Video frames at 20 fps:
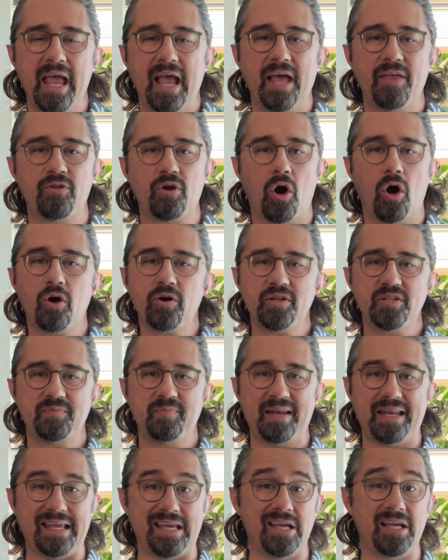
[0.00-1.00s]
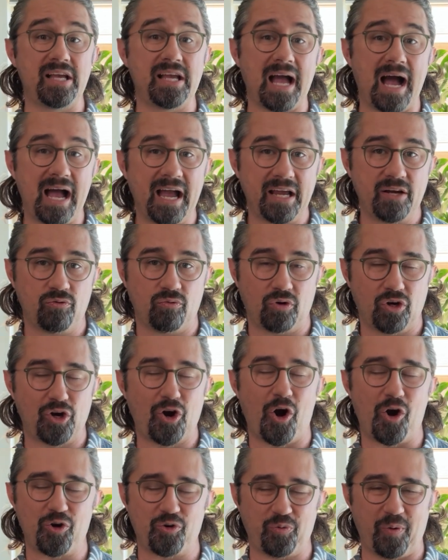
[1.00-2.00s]
and there aren't as many
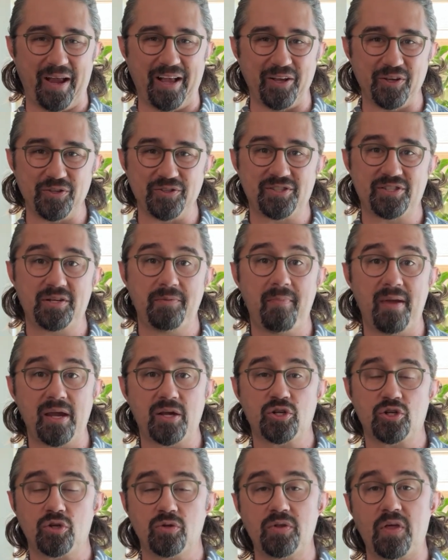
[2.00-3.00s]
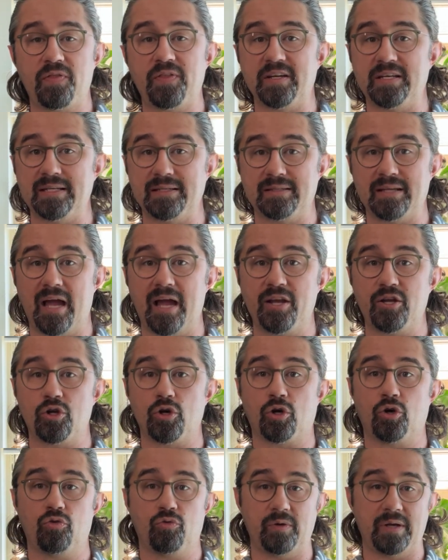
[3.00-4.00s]
guardrails to make sure that the design
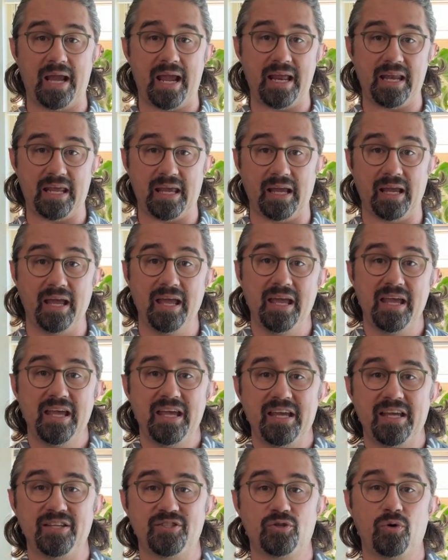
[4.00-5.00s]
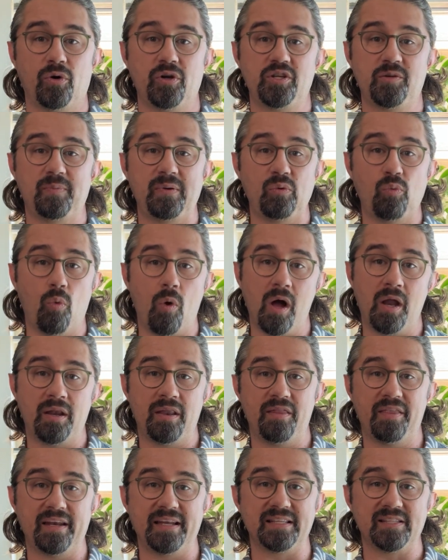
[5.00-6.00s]
you're creating is going to be
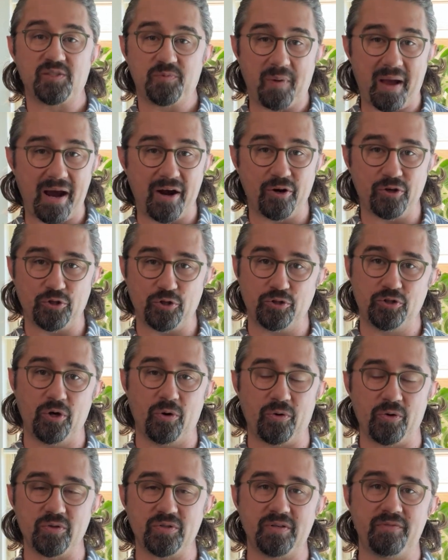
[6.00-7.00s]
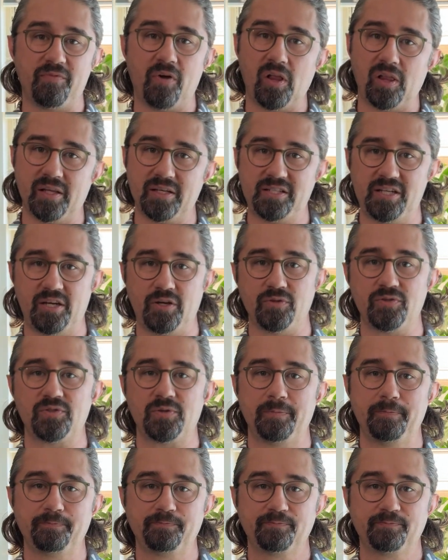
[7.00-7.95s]
one that inspires your donors and volunteers.